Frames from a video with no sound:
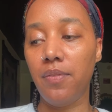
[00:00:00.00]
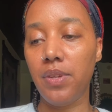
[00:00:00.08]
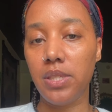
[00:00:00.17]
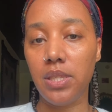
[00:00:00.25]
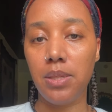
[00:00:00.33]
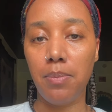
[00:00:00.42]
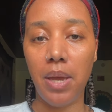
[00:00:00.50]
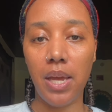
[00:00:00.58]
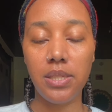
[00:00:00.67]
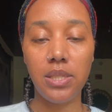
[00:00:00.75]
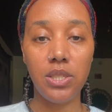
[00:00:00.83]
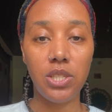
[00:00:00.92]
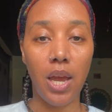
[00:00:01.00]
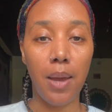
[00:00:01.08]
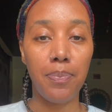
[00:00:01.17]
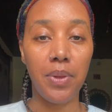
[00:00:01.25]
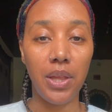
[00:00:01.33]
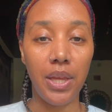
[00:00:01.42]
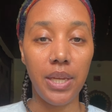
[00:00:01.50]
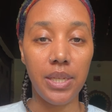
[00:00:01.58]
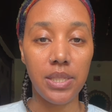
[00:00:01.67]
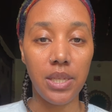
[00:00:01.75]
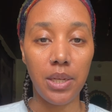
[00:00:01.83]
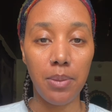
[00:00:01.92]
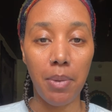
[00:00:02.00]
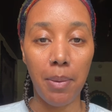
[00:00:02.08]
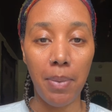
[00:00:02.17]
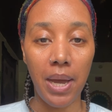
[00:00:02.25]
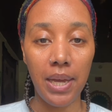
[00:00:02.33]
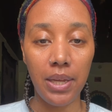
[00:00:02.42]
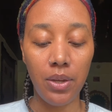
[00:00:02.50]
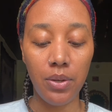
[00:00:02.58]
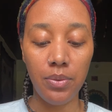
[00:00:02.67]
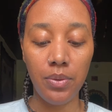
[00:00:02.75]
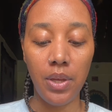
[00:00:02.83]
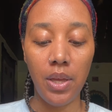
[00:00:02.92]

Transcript: visit to my Etsy shop, the link is under my bio.